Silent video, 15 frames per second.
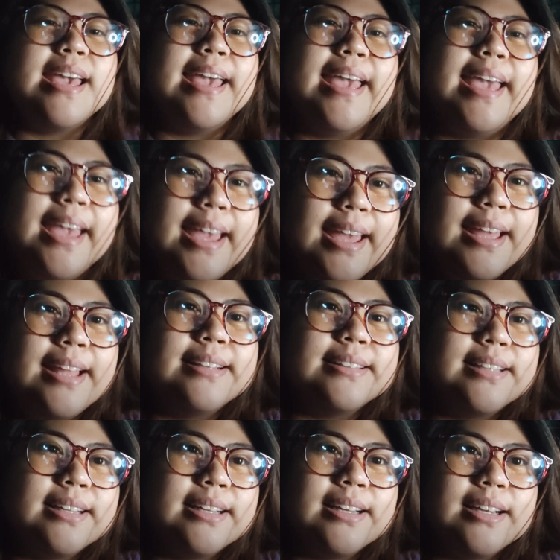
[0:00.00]

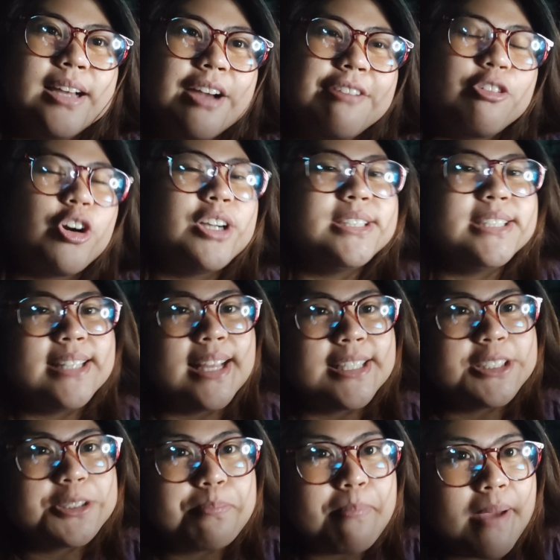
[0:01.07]
and of course it
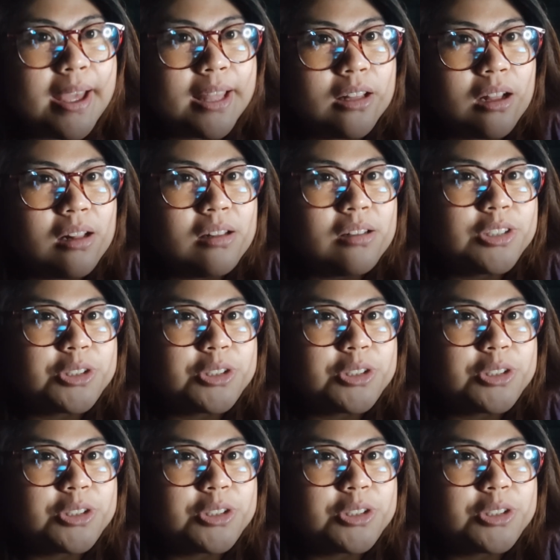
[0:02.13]
has pedal,